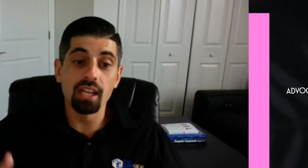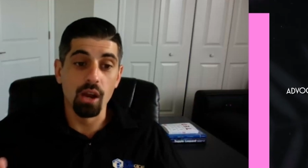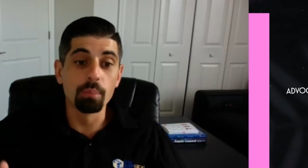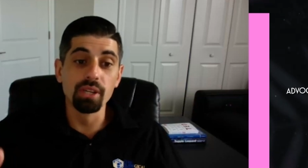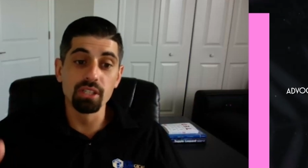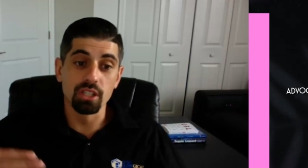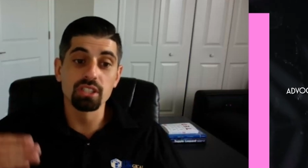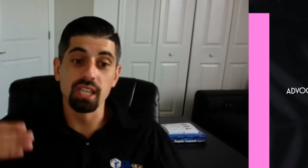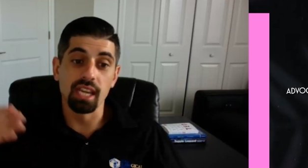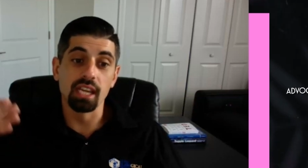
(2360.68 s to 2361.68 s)
that
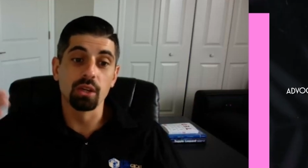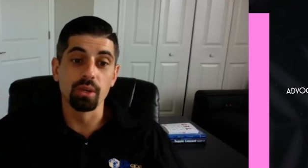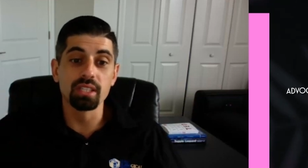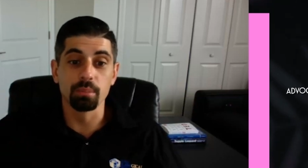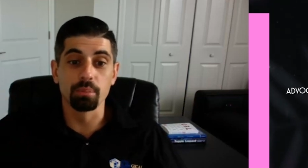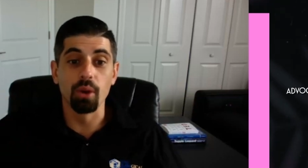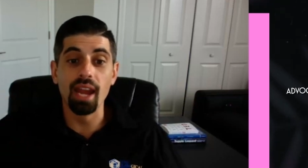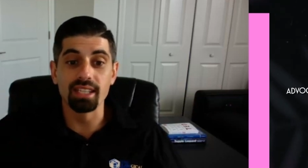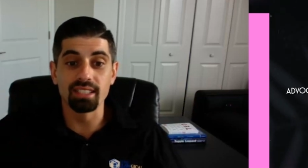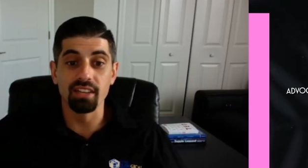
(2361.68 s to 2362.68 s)
company starts to increase the
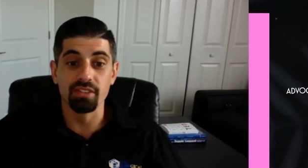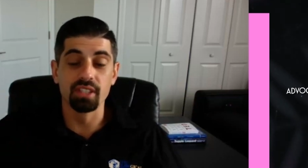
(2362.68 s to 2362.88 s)
price